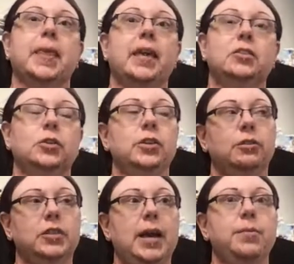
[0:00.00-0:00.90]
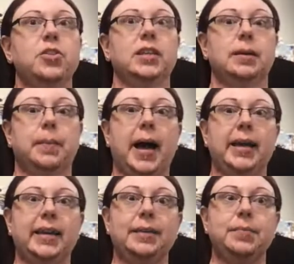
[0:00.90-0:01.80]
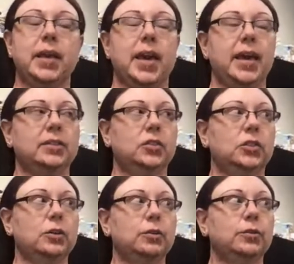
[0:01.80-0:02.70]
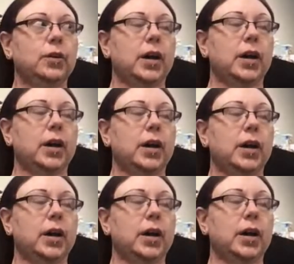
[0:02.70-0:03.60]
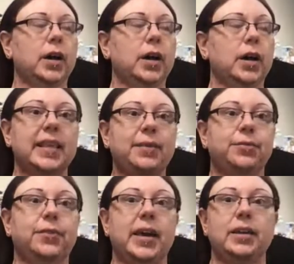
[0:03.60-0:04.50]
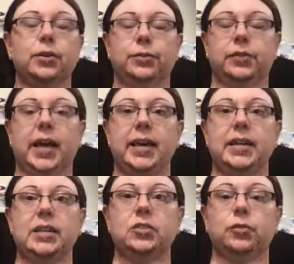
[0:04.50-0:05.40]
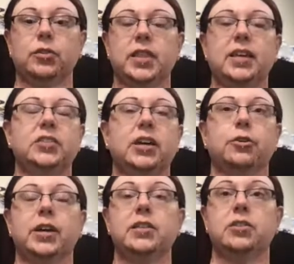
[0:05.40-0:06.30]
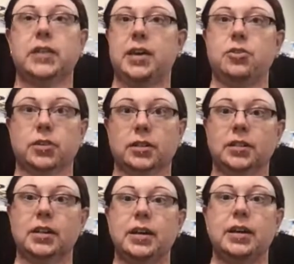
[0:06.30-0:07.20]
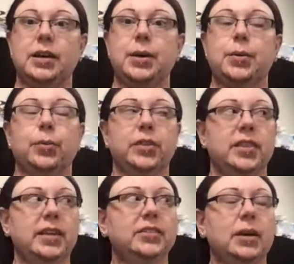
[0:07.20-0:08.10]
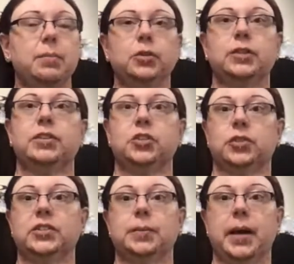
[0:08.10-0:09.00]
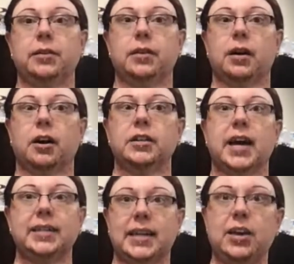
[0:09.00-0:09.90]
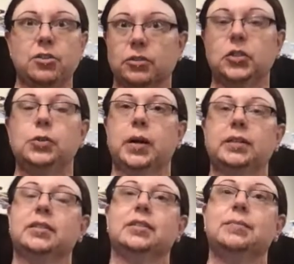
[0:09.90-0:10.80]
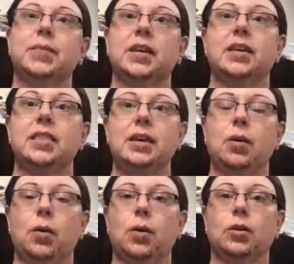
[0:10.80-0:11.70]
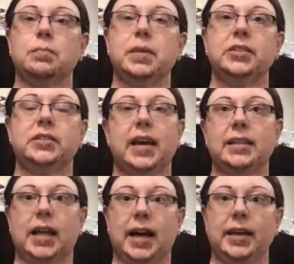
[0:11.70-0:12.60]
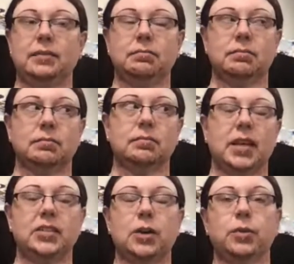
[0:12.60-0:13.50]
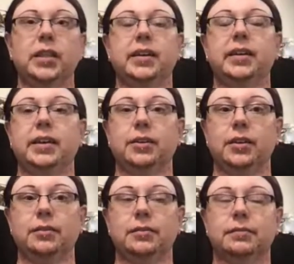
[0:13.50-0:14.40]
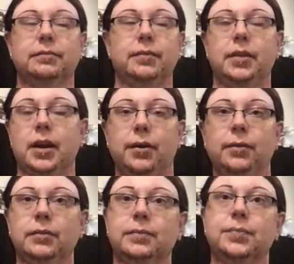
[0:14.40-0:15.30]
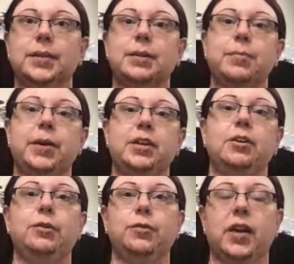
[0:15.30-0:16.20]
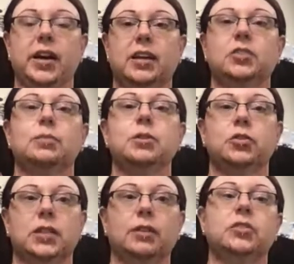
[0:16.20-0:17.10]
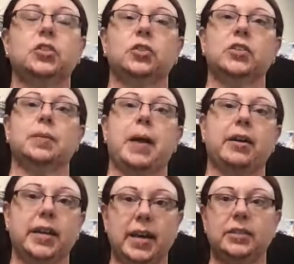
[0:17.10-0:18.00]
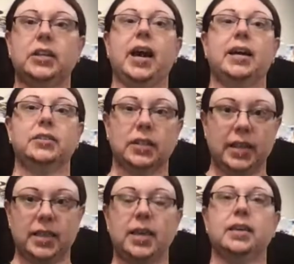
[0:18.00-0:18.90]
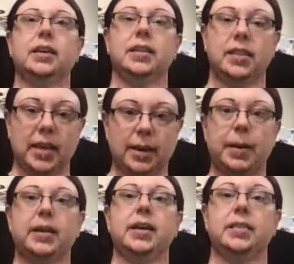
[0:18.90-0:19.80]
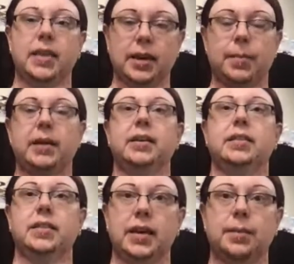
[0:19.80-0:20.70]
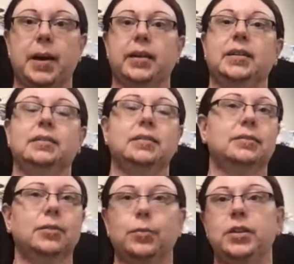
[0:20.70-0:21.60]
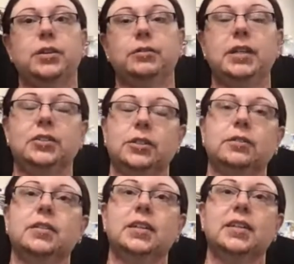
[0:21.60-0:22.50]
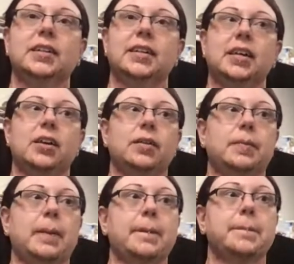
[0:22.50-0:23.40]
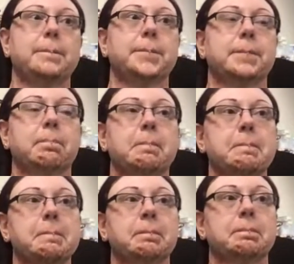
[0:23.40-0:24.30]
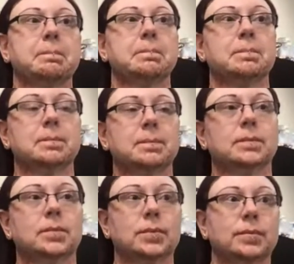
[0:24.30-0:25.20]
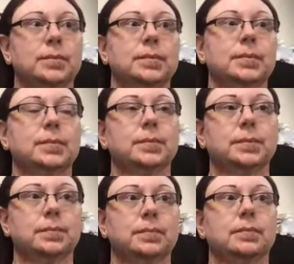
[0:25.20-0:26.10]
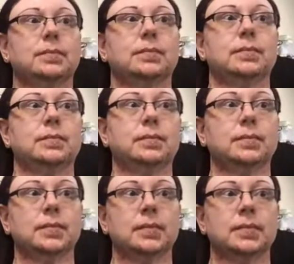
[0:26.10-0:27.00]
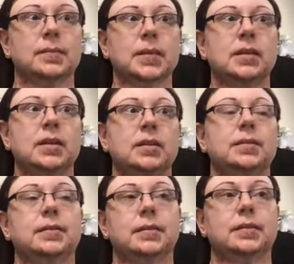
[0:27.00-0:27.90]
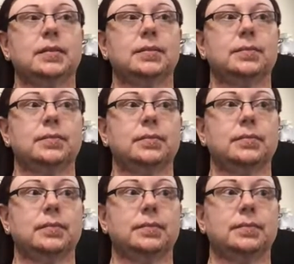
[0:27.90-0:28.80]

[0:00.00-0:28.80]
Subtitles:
And so you're damaging the body. And so that fight or flight is for things that are in danger. Well, the things that most of us stress about are not danger to us. The whole missed deadline, is that really going to kill you? No. But you've accustomed yourself to stress about it and to constantly think and think about it and think about it and think about it when you don't need to. There's actually two more responses between fight or flight. There's freeze and then there's fawn.